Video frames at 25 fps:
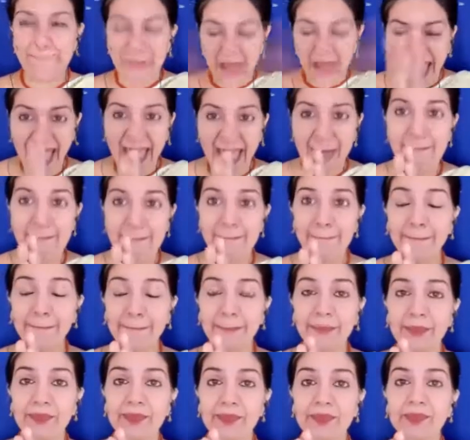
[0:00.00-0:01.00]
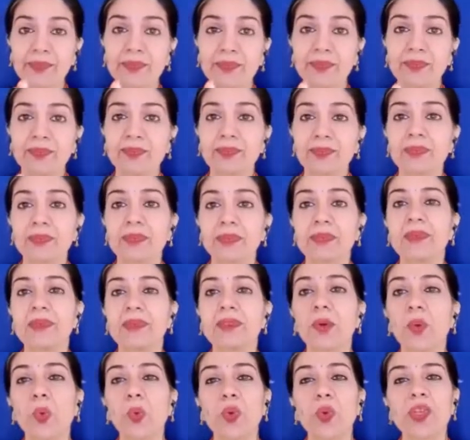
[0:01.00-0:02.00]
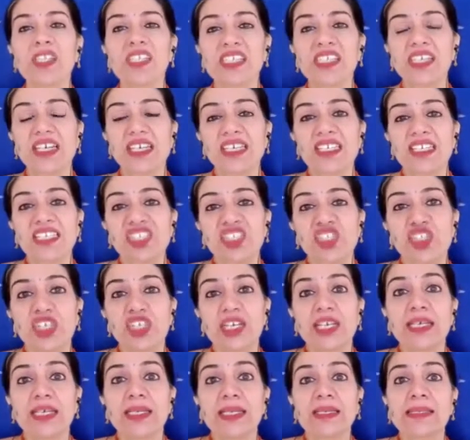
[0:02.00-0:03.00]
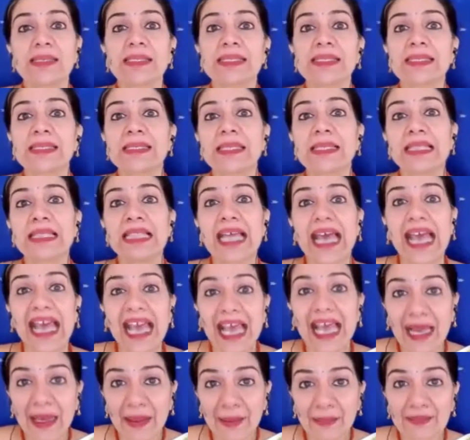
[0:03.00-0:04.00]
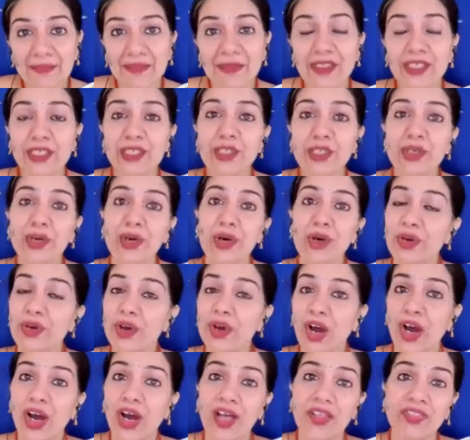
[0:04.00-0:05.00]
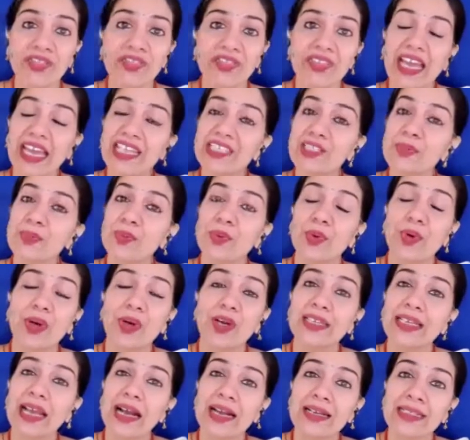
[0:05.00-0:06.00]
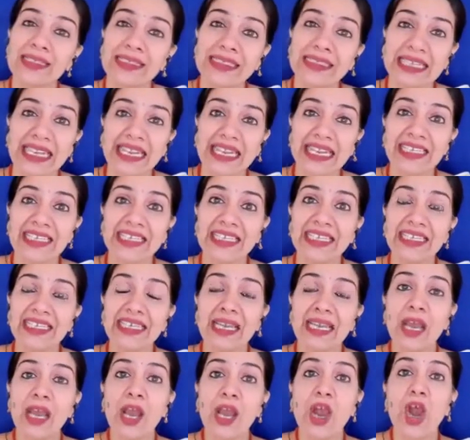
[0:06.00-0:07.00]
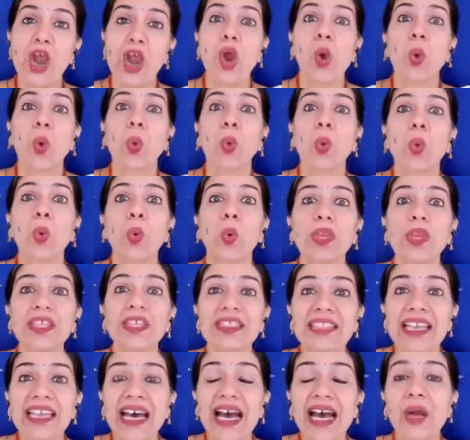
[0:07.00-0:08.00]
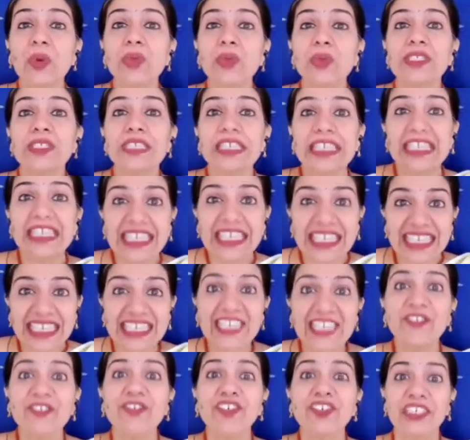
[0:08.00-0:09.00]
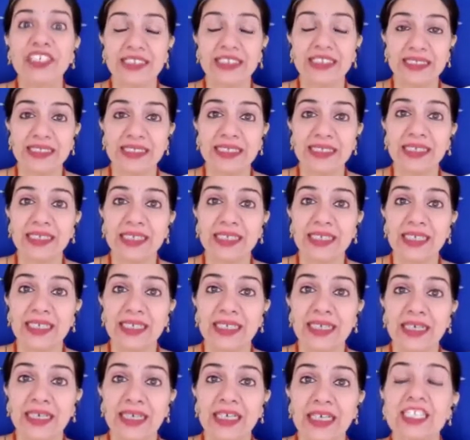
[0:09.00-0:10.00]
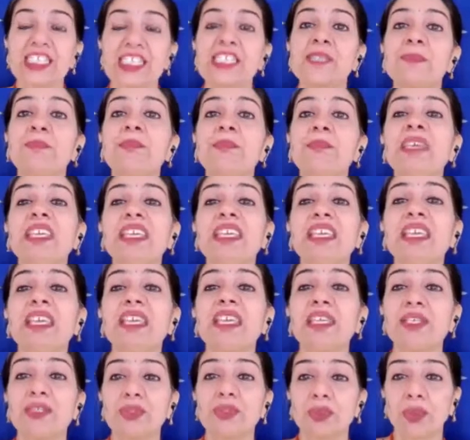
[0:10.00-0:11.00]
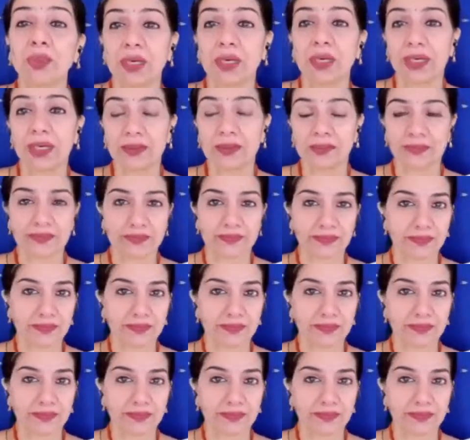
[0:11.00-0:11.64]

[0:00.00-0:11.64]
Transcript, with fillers: Bam! The wizard just slammed the door on that poor young lady without even speaking to her.